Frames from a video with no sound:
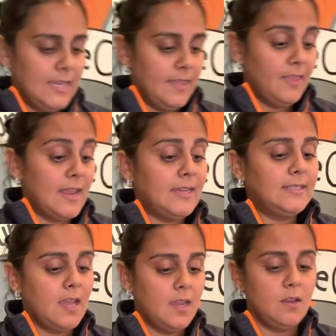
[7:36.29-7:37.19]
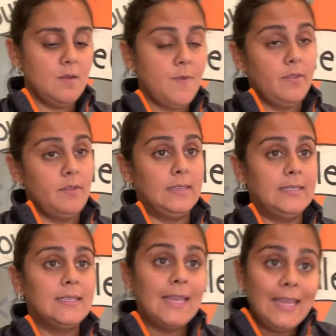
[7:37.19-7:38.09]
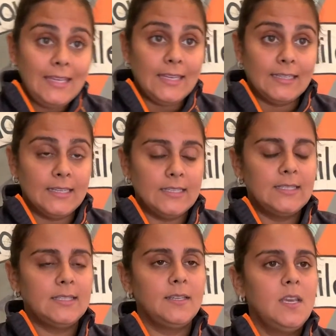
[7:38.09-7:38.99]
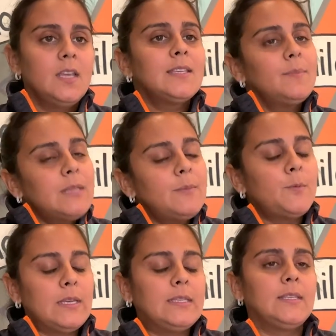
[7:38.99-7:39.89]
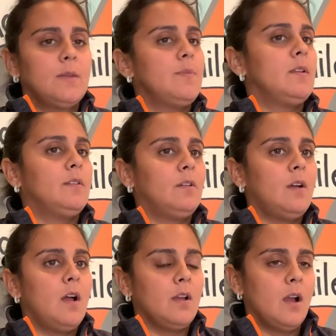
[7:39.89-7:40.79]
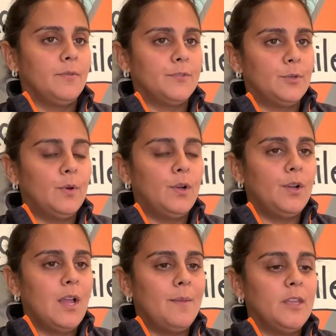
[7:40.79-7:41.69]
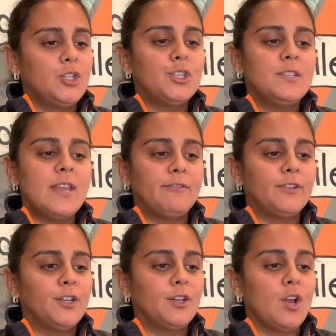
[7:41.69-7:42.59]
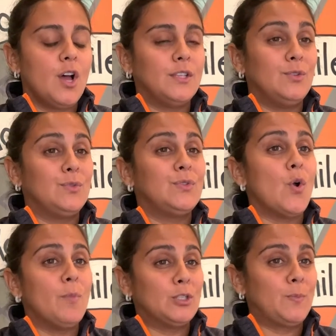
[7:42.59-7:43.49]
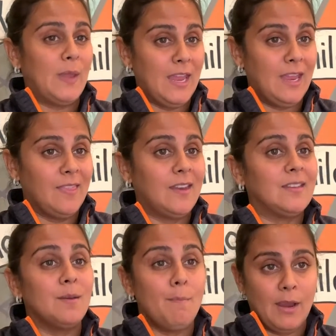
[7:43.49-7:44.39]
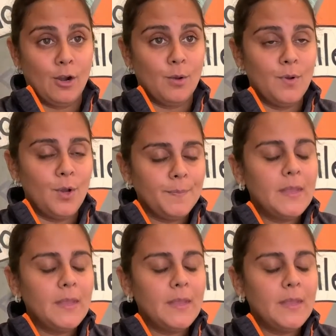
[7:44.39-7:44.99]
And the next item on the list is achiness. Sometimes braces can be a little uncomfortable and they should never cause you so much pain that it's unbearable.